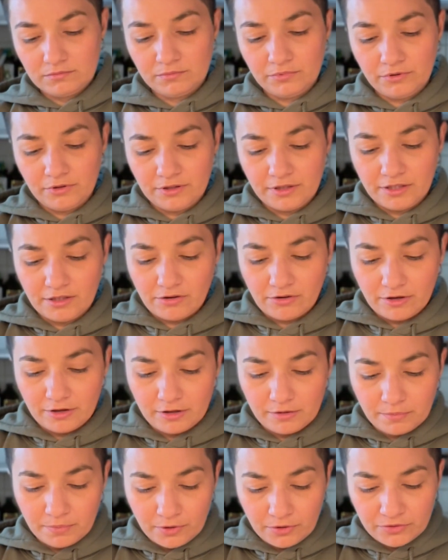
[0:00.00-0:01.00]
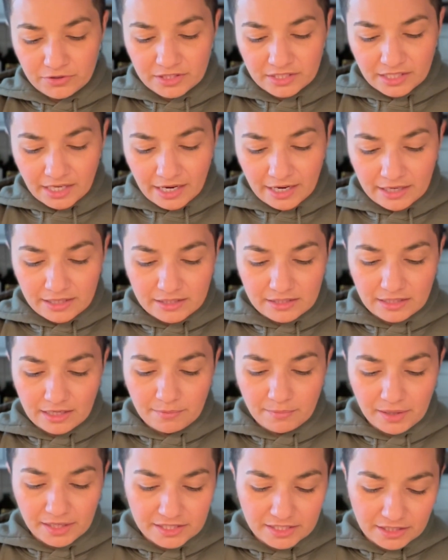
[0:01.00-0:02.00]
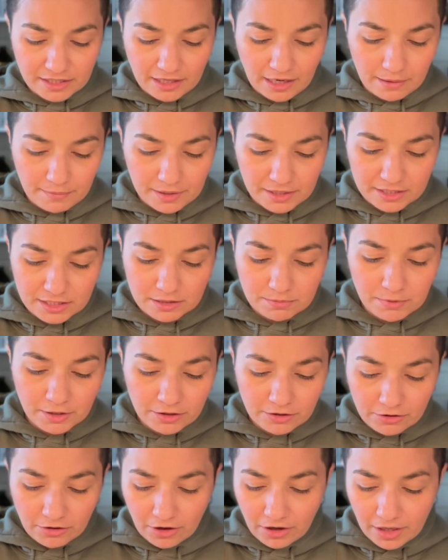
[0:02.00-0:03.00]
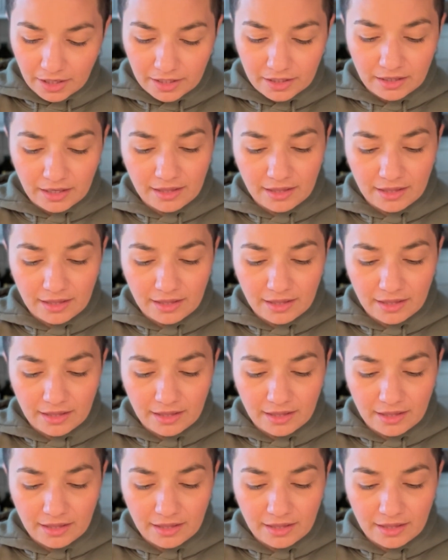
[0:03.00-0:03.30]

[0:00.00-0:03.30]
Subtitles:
Put it on both sides, and basically I'm gonna smear it on.